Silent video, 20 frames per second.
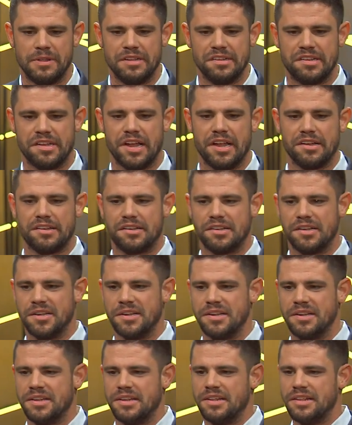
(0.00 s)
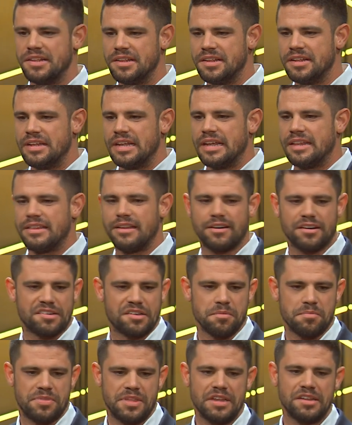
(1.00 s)
He says, There are
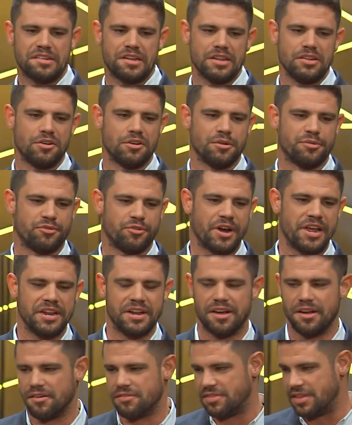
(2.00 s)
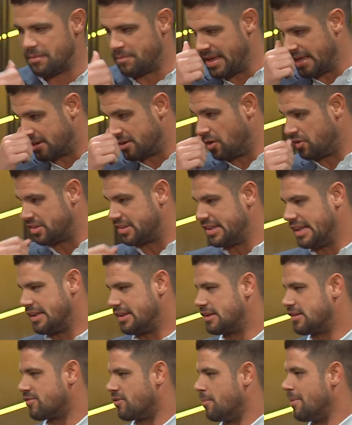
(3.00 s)
some things that you're afraid of that make no
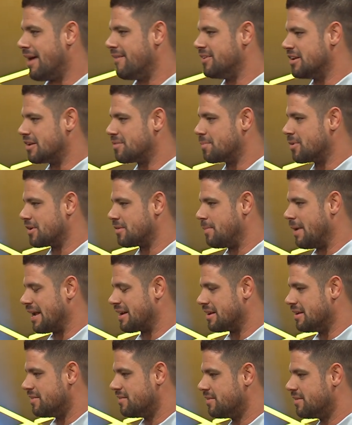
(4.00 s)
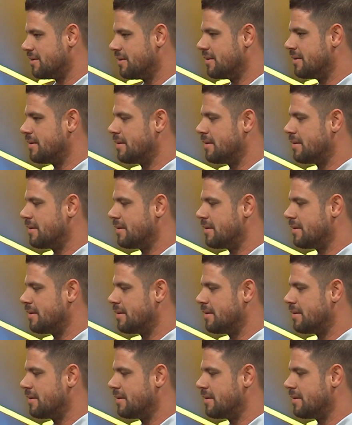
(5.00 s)
sense from heaven's perspective.